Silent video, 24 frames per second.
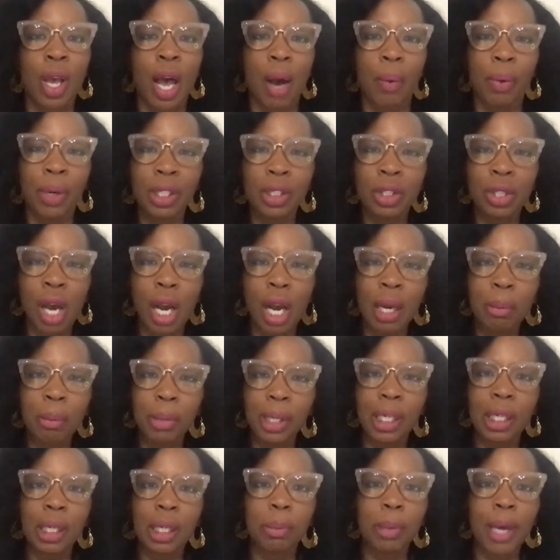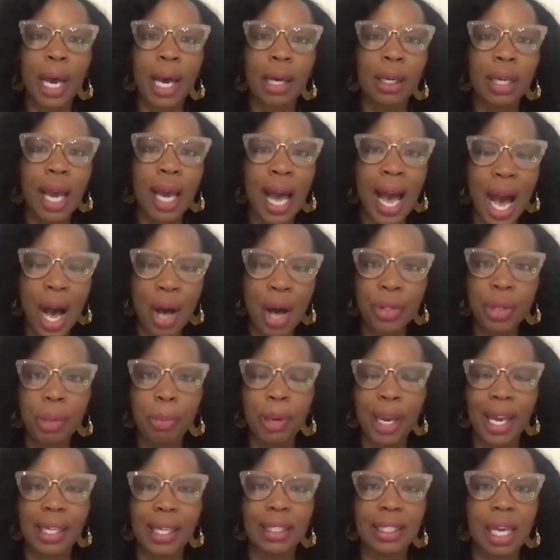I want to talk a minute about how the
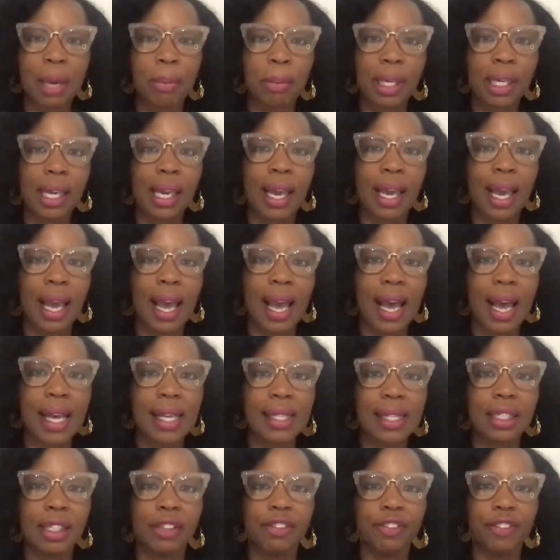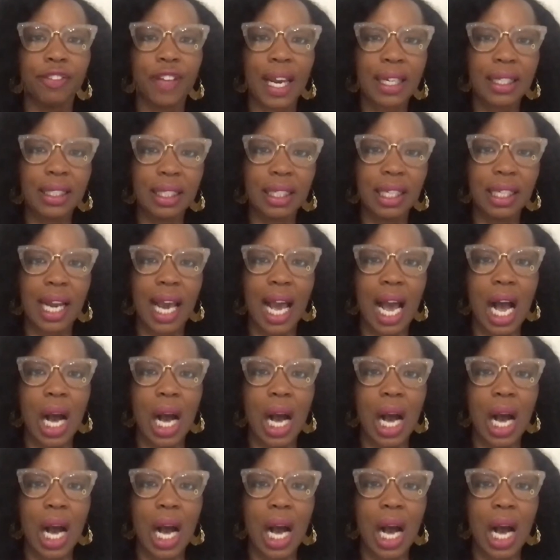pandemic has affected